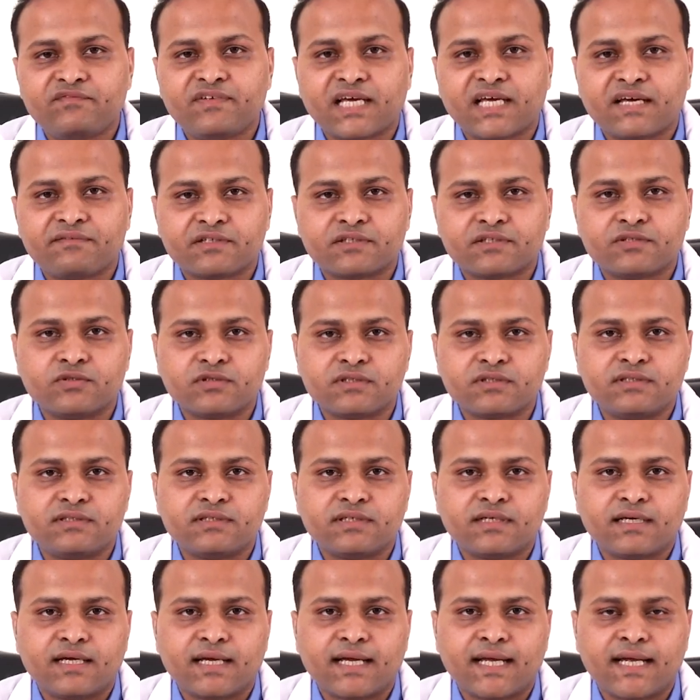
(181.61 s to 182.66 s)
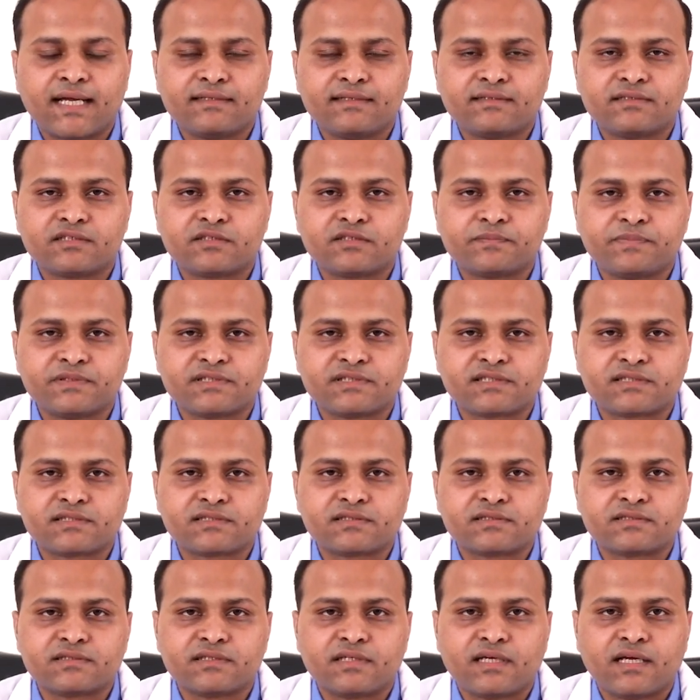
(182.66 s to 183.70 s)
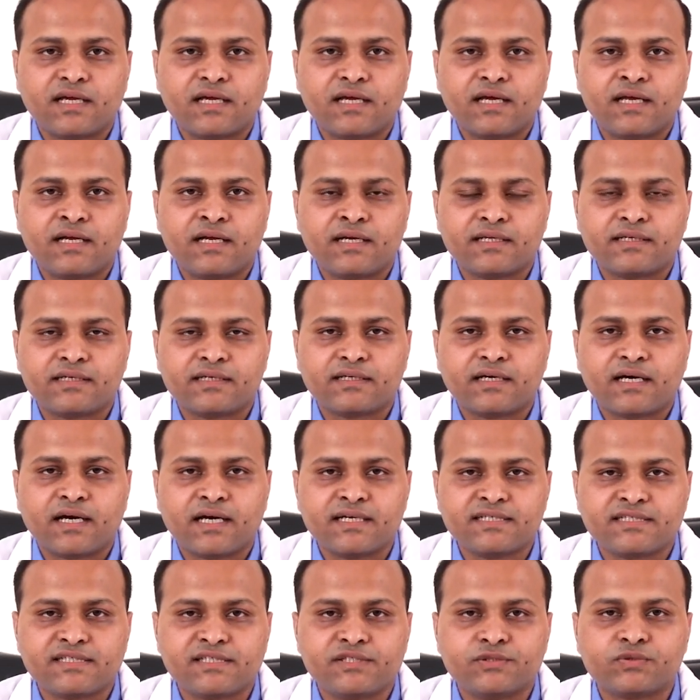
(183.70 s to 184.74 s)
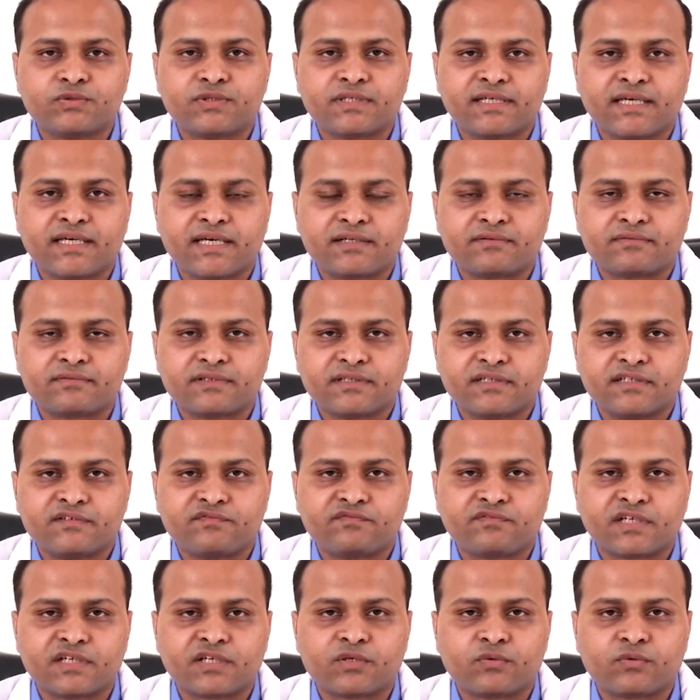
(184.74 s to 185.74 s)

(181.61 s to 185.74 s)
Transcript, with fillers: we have a good hand therapist and a I C U care if